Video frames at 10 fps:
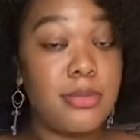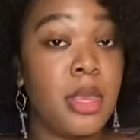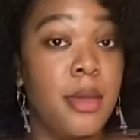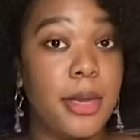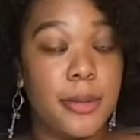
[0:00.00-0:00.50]
I'm
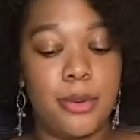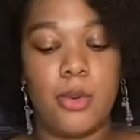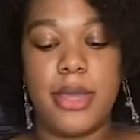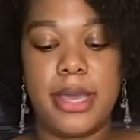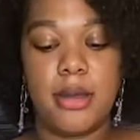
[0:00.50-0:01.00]
gonna pour
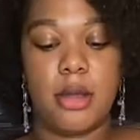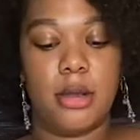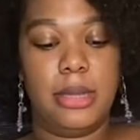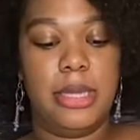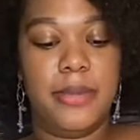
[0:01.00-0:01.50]
in our
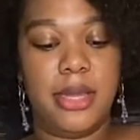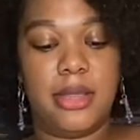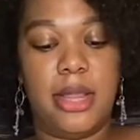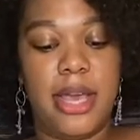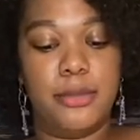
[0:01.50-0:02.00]
lemon and
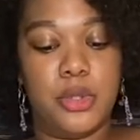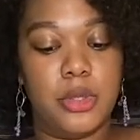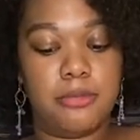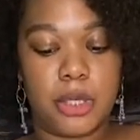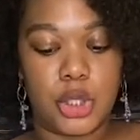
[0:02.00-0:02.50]
lime juice
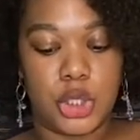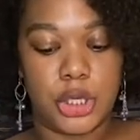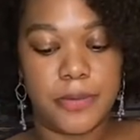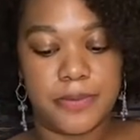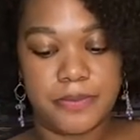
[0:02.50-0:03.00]
mixture.
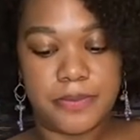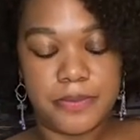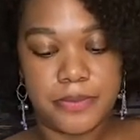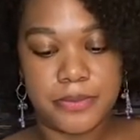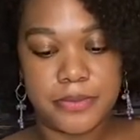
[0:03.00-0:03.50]

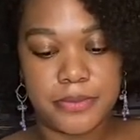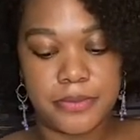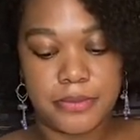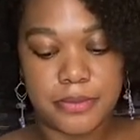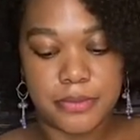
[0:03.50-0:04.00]

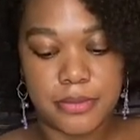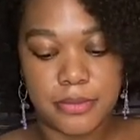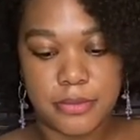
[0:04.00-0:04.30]
It